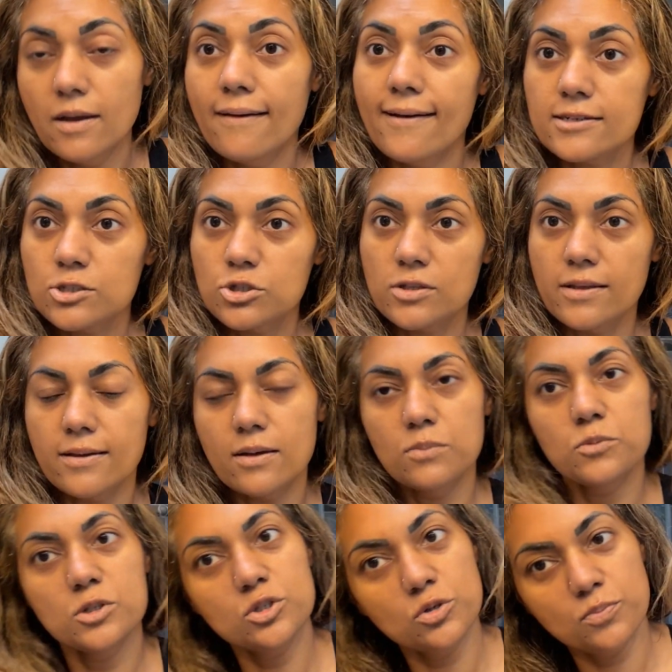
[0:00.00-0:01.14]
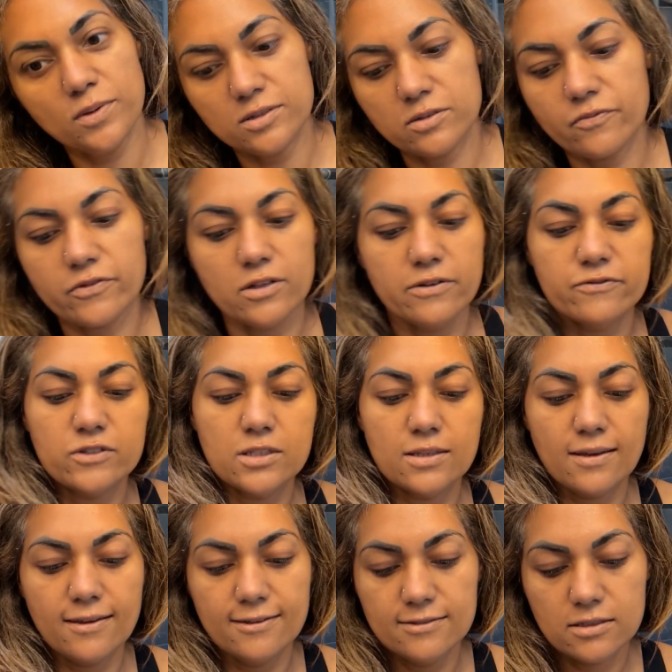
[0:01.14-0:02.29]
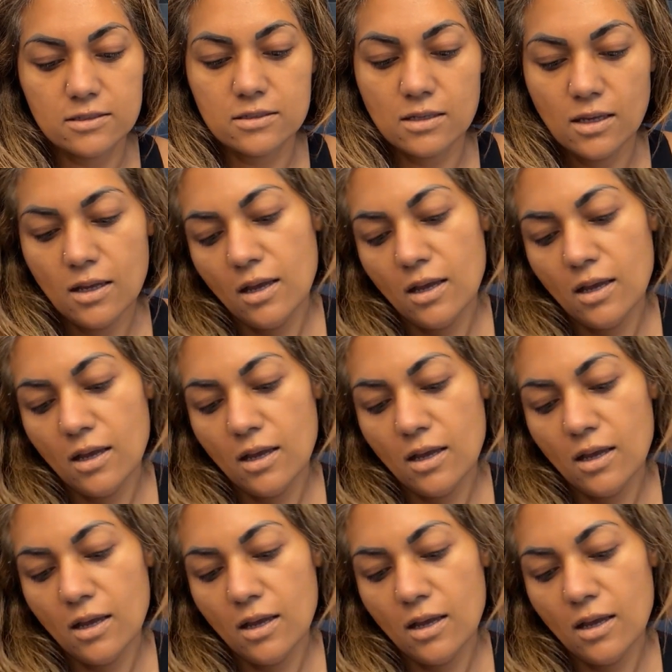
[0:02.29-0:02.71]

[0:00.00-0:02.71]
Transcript: Actually, they come with 2 pairs of gloves in case.